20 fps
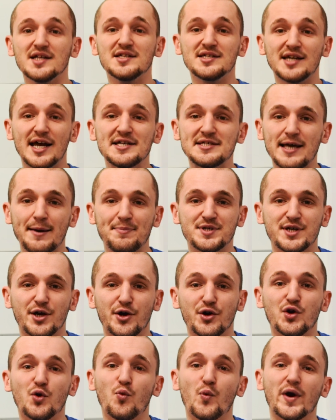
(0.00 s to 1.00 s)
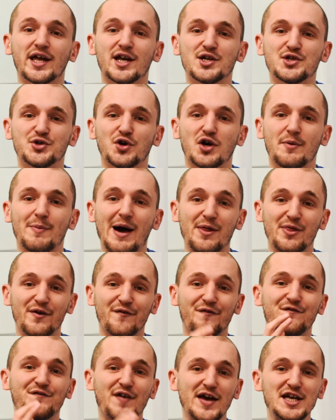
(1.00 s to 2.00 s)
today's episode, we're going to talk about the
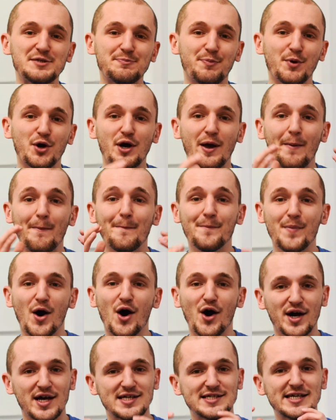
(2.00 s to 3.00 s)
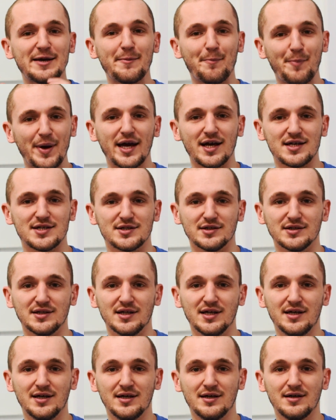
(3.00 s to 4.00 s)
Facebook marketing pixel.
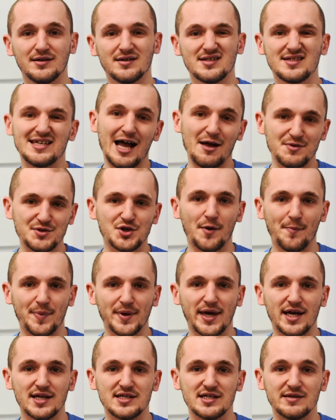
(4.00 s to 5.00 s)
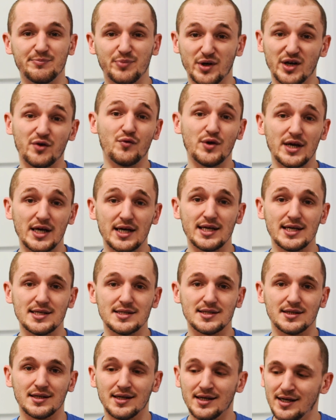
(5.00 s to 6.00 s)
Sounds complicated, but it really
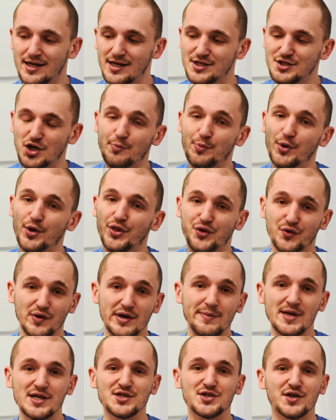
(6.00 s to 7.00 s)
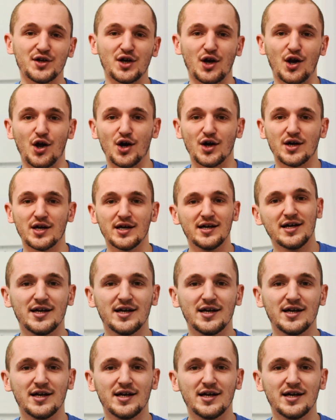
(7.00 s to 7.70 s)
isn't. So put 3 minutes on the clock.